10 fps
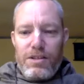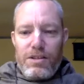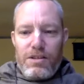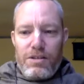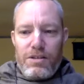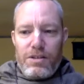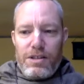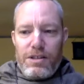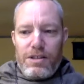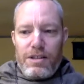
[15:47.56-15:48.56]
So
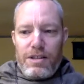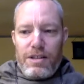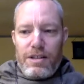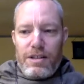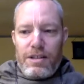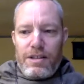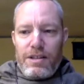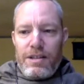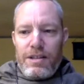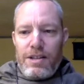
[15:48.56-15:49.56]
his
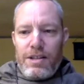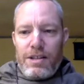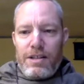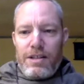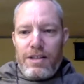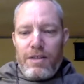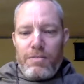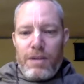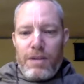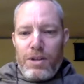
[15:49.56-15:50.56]
Sandhini Shakti is that
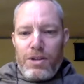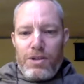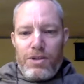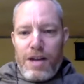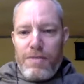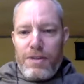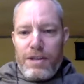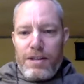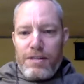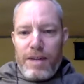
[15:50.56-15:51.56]
by which everything
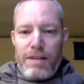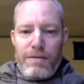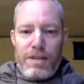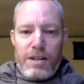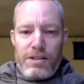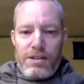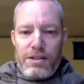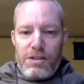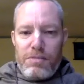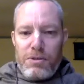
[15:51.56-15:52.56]
is manifest in the
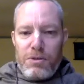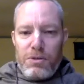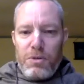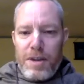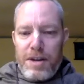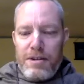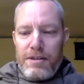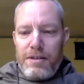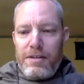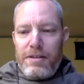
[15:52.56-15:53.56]
spiritual domain.
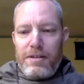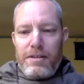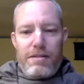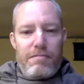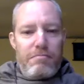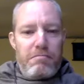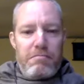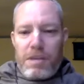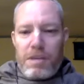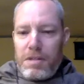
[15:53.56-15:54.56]

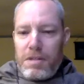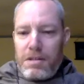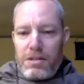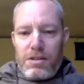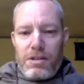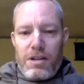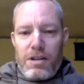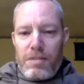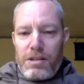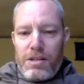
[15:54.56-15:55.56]
That means the Dham
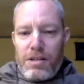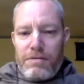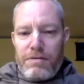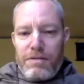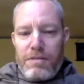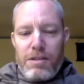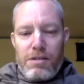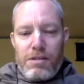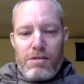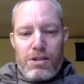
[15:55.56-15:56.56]
itself, that means
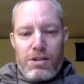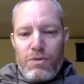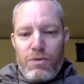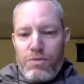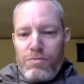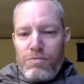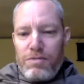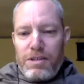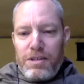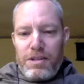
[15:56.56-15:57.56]
Krishna's form
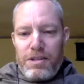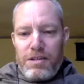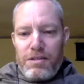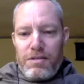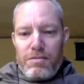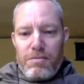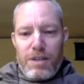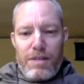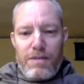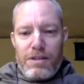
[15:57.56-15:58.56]
is all
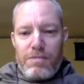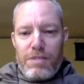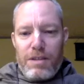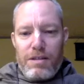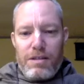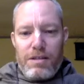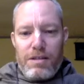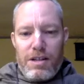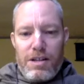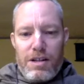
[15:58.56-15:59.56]
manifest by the
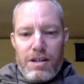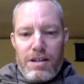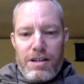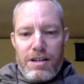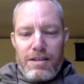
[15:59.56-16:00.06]
Sandhini Shakti.